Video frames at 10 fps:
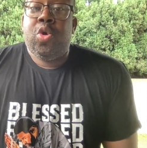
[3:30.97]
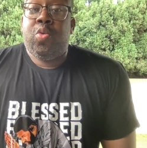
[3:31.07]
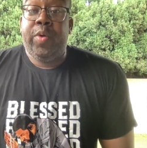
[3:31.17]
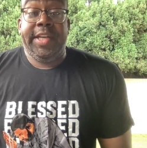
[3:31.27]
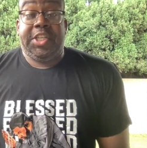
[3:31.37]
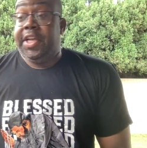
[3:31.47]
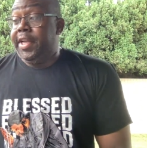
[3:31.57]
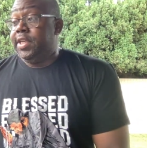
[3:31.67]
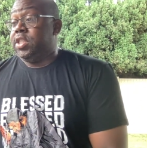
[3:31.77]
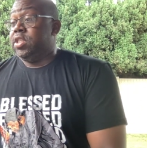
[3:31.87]
which
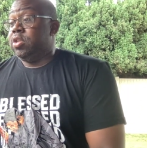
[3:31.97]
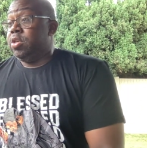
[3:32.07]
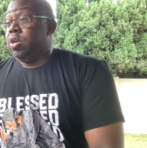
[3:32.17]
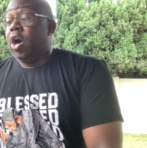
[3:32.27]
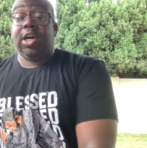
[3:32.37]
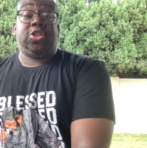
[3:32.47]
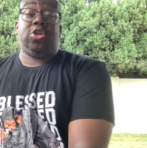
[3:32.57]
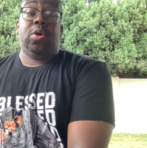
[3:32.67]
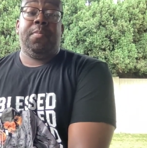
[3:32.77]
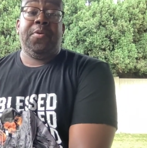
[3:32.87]
is
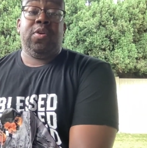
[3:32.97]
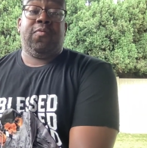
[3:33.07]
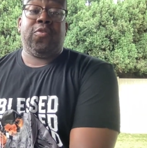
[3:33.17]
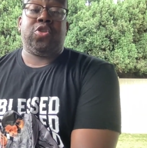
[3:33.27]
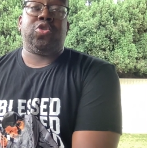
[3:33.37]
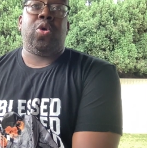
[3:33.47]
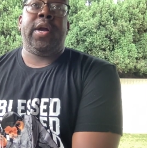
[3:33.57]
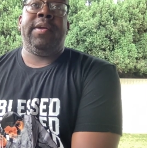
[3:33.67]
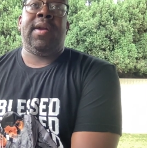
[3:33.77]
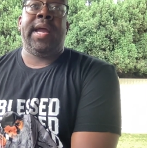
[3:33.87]
also a beautiful
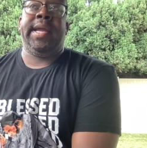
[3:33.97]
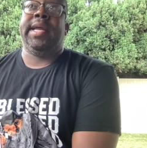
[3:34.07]
story, right?